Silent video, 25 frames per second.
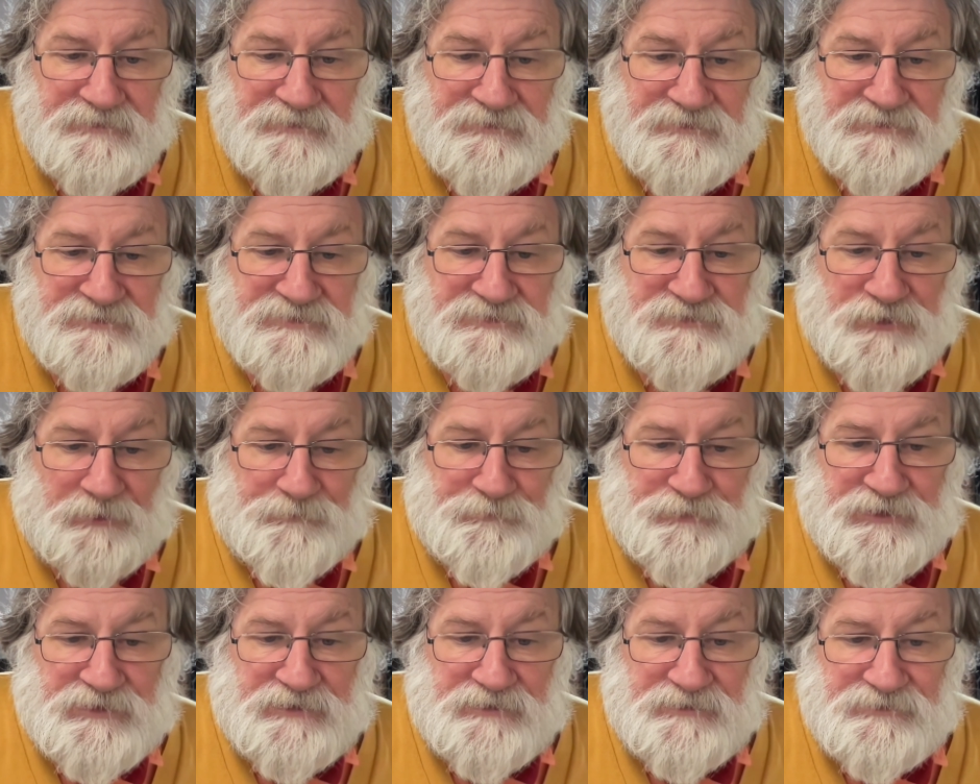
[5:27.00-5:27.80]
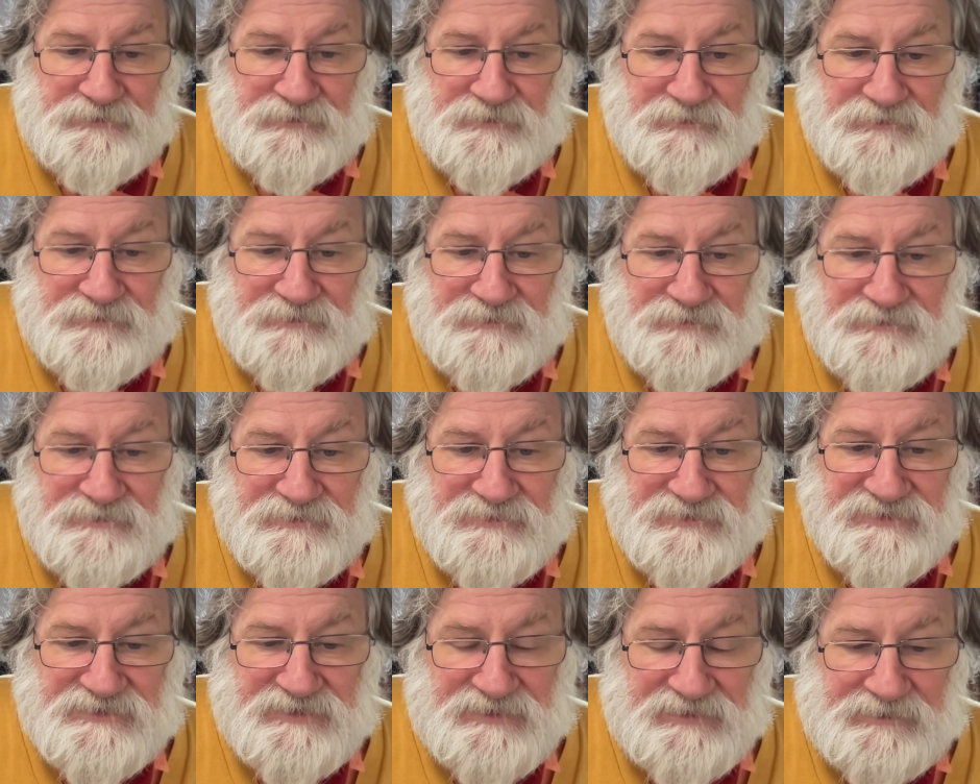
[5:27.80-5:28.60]

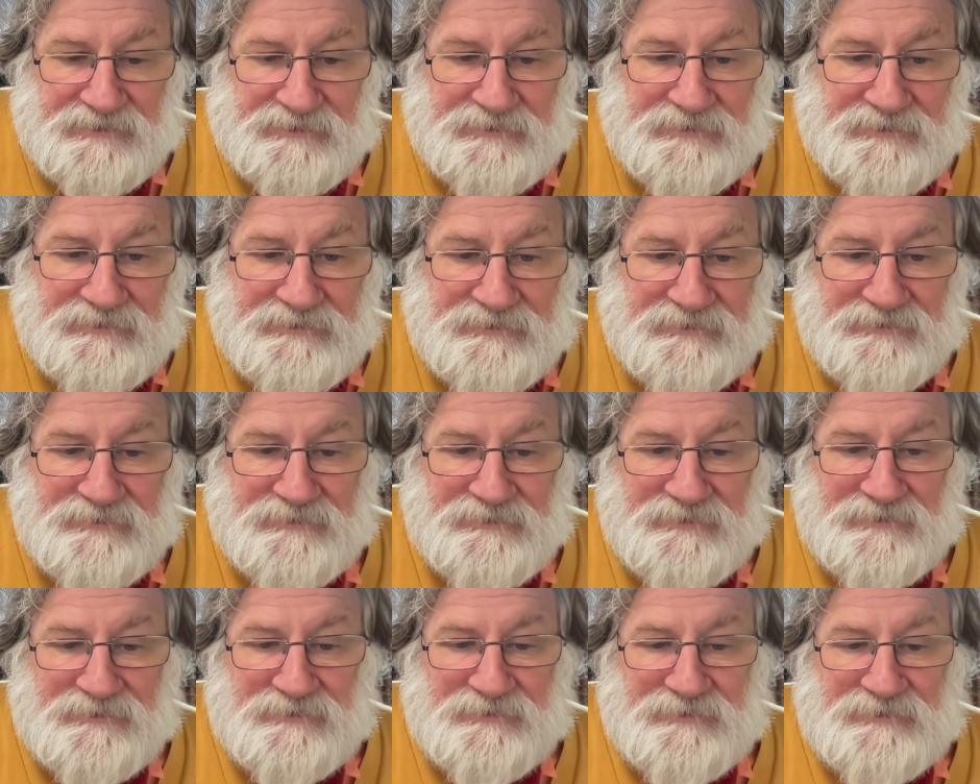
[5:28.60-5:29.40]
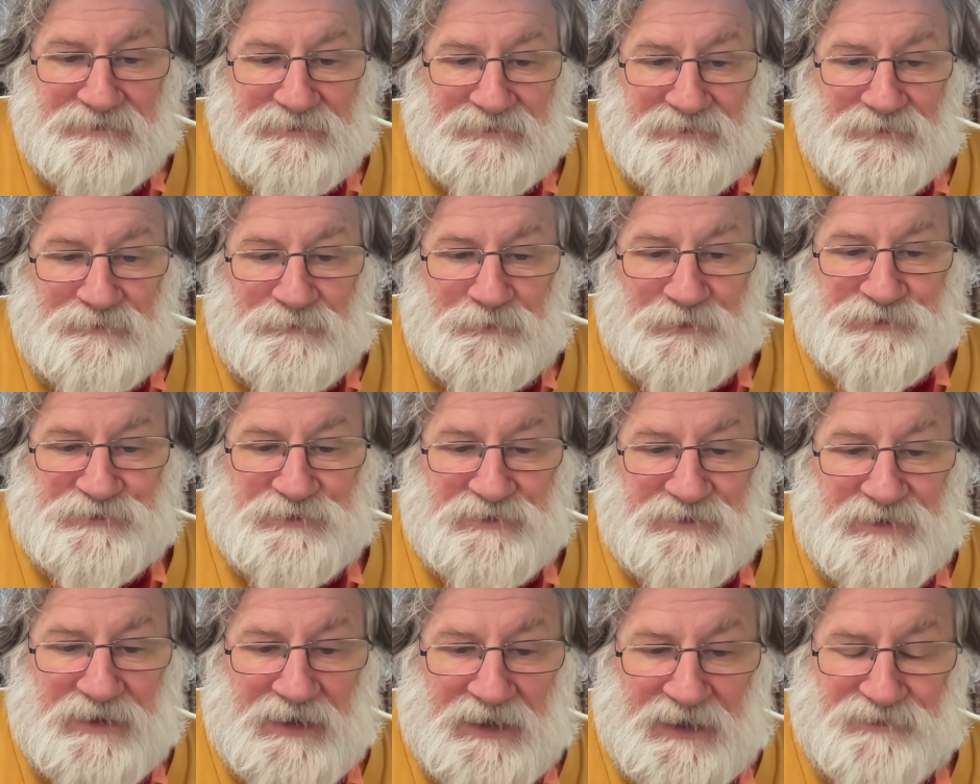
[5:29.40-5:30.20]
Strupkinski. What
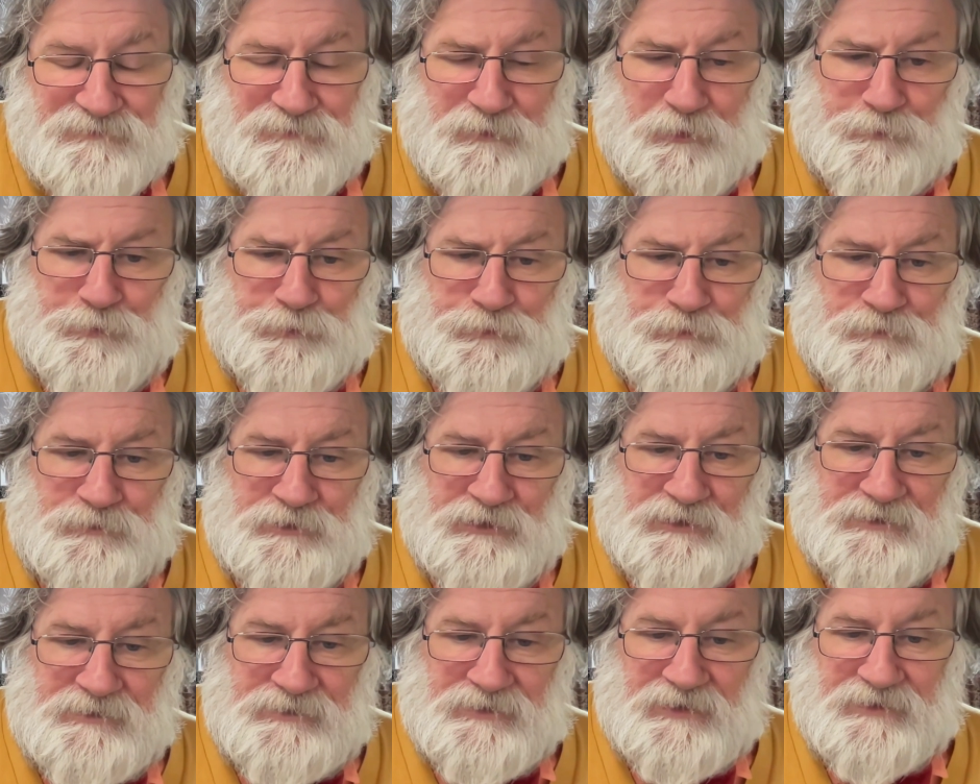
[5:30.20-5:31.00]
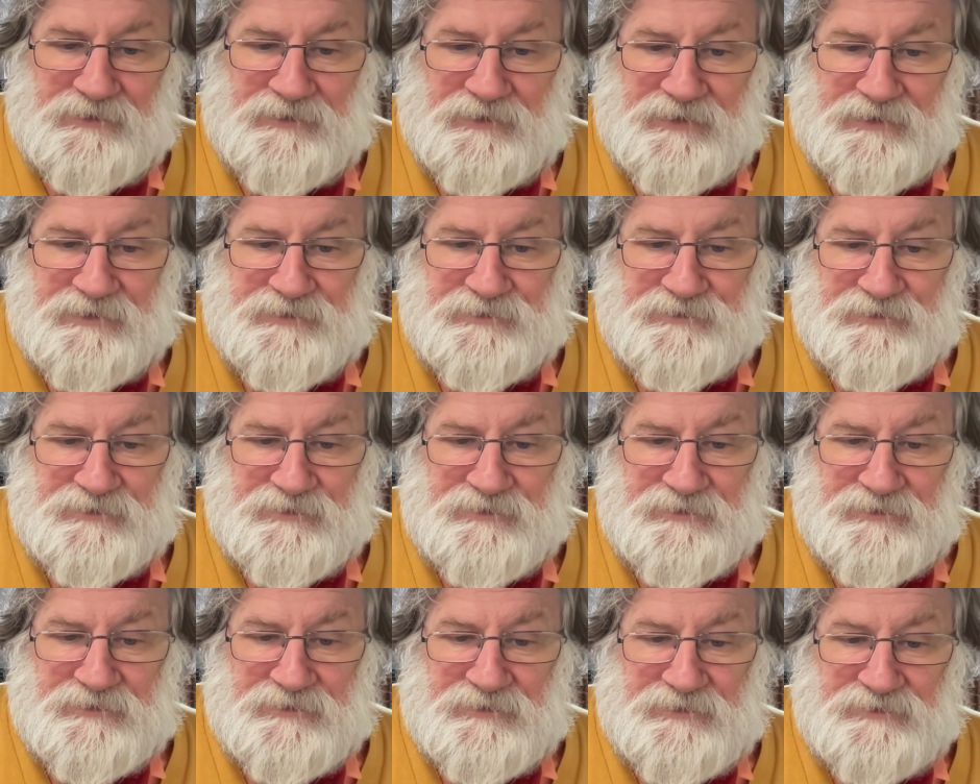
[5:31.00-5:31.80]
an admirable young
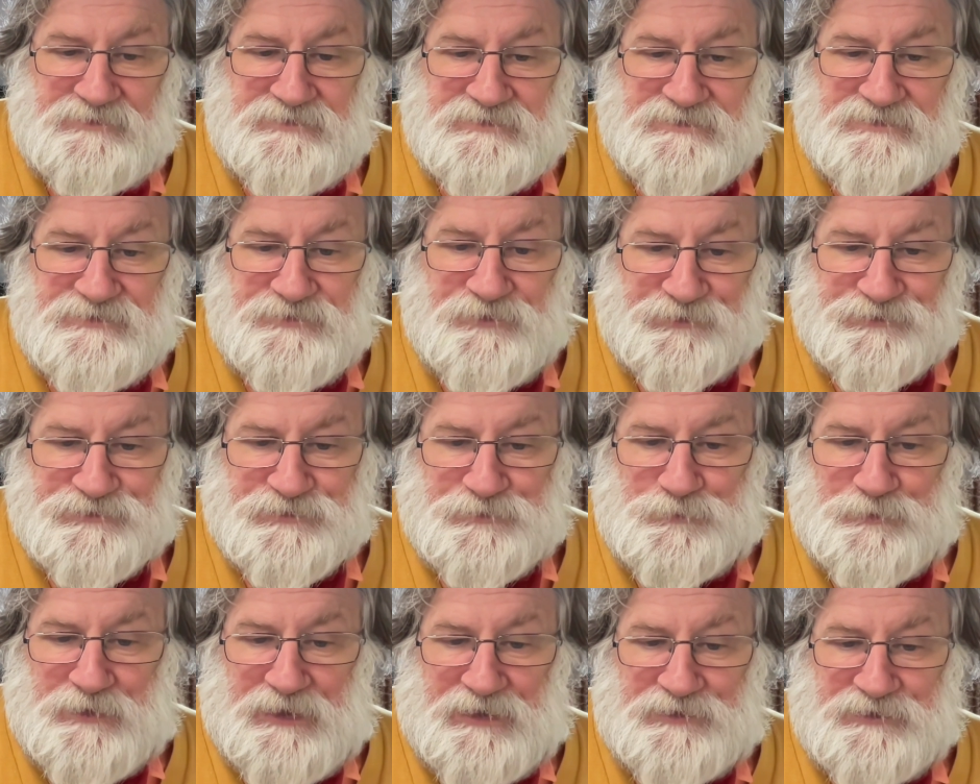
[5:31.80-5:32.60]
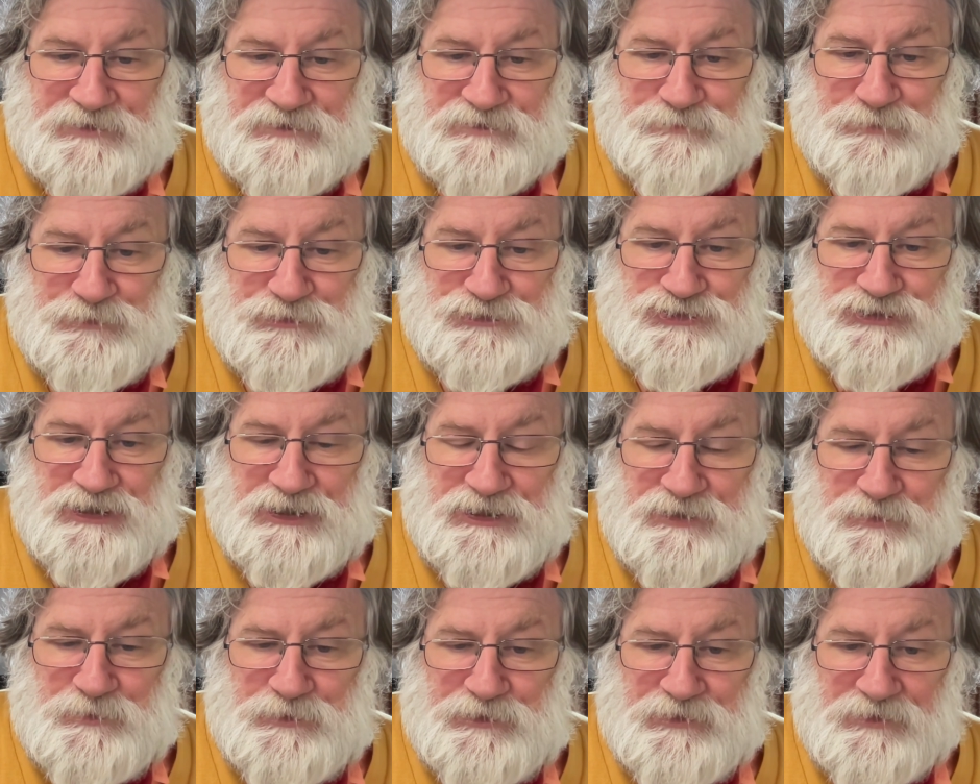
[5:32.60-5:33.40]
lady. It is not a rant, but
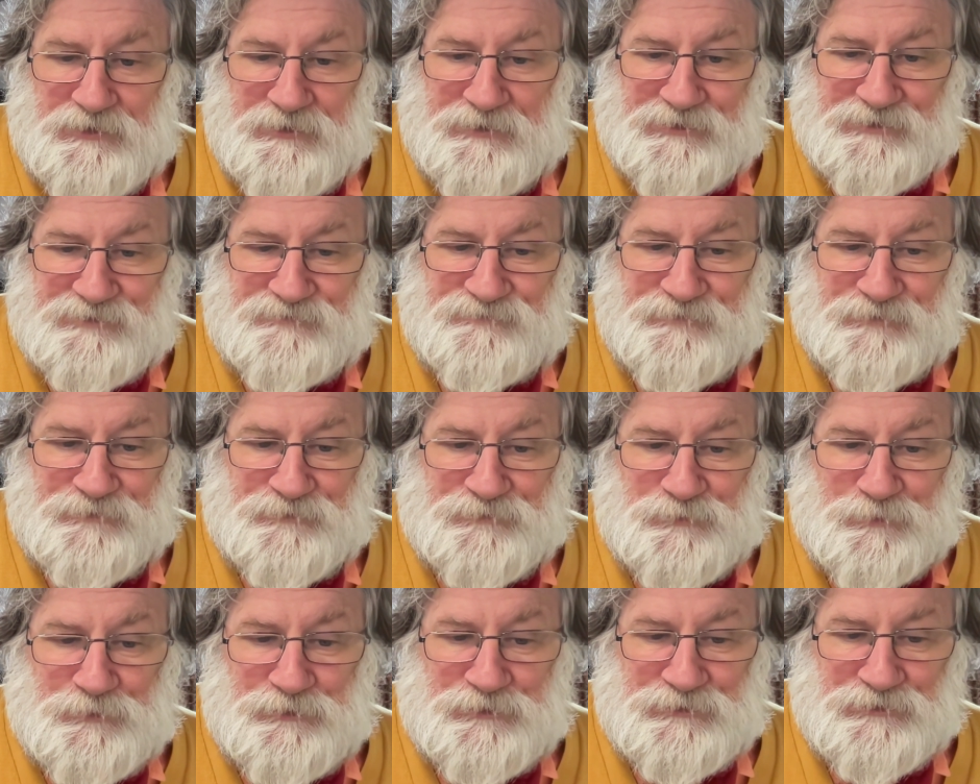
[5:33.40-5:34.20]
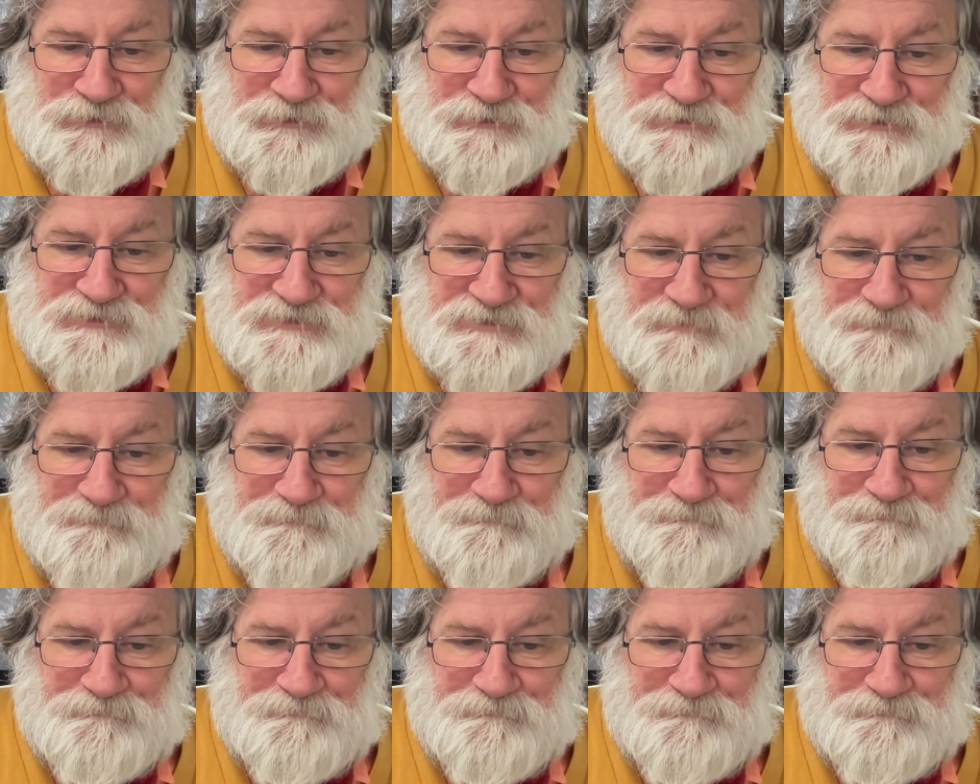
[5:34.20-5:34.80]
genuine heartfelt words.